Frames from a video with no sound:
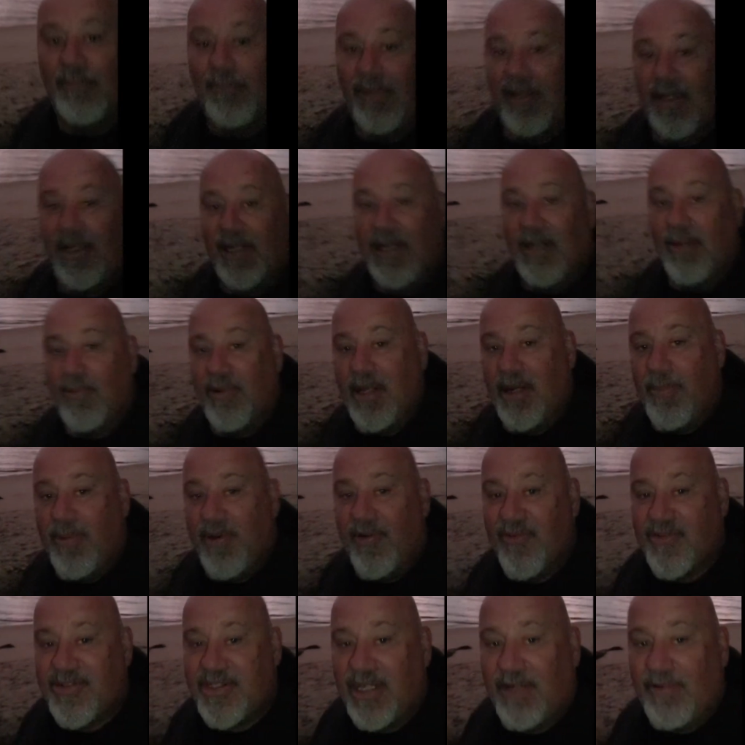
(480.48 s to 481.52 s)
But um, we got a
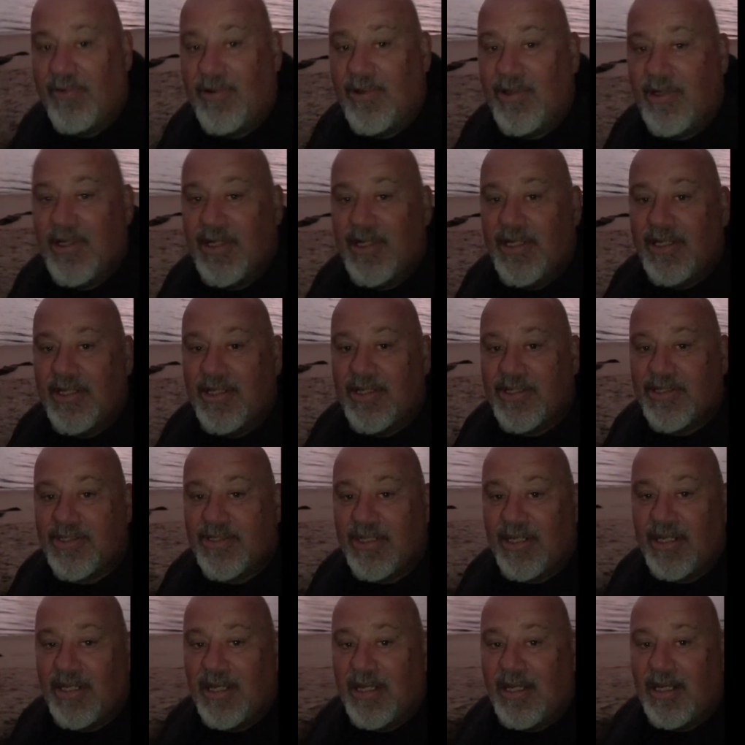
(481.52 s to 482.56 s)
bit of a
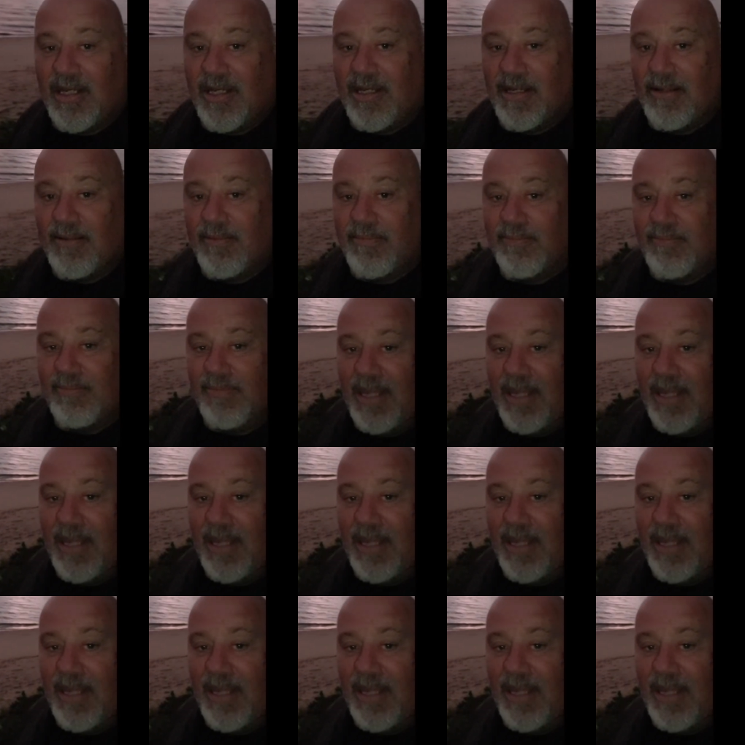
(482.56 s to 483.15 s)
sunrise um,